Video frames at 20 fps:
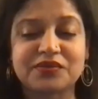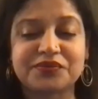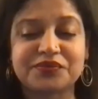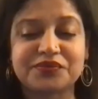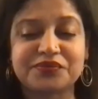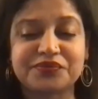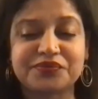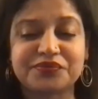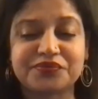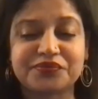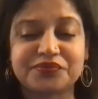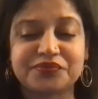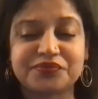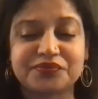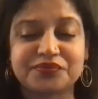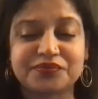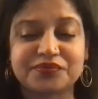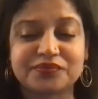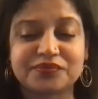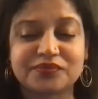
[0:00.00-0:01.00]

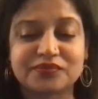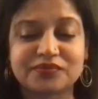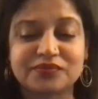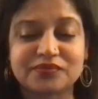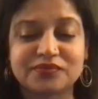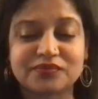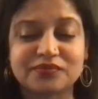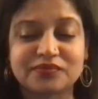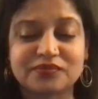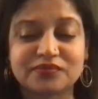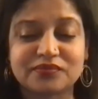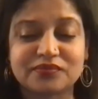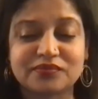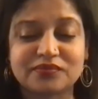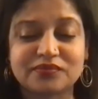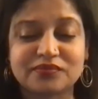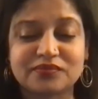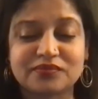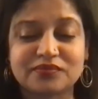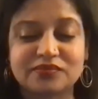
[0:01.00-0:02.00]

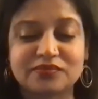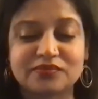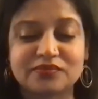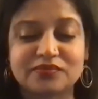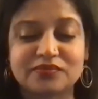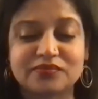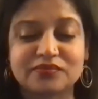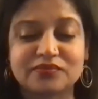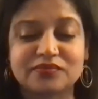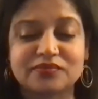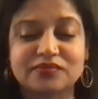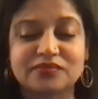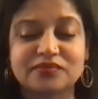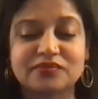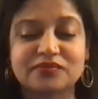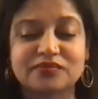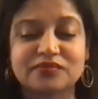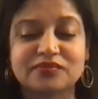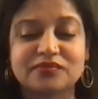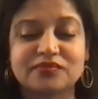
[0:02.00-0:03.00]

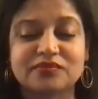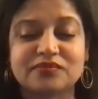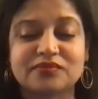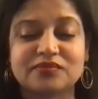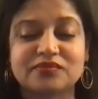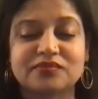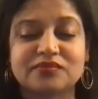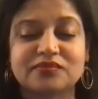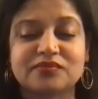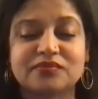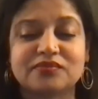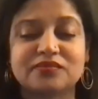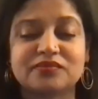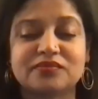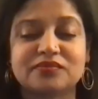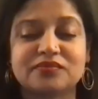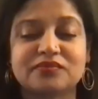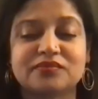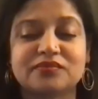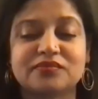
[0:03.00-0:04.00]

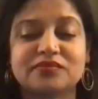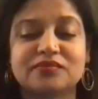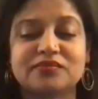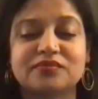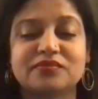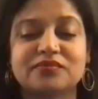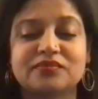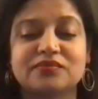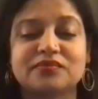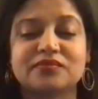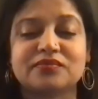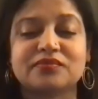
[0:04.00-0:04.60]
(silence)